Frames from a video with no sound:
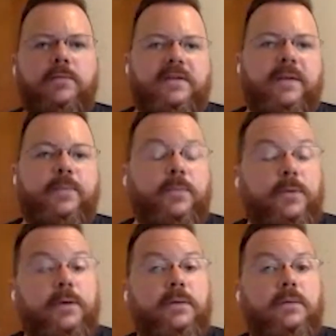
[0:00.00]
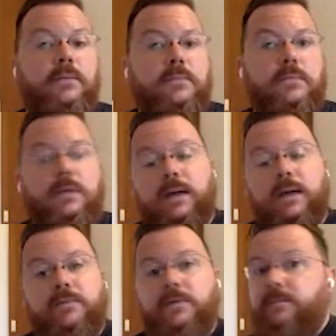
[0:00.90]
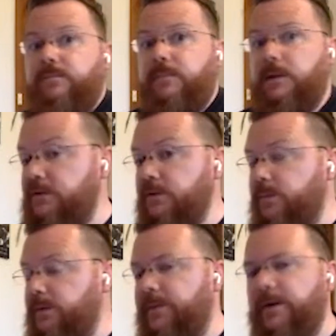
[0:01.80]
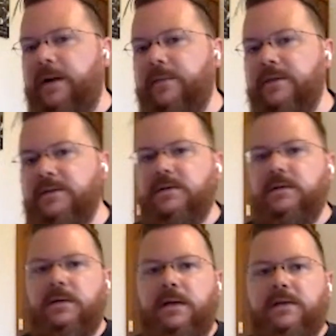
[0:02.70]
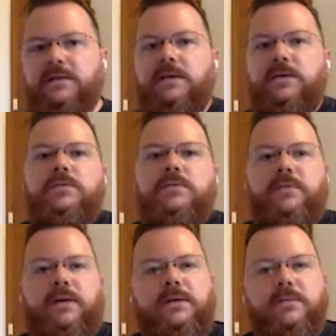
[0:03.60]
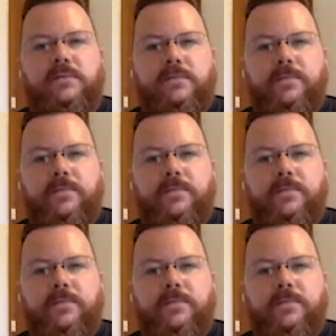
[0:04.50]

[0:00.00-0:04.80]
For example, Perl, for the old school Perl programmers, has the use directive,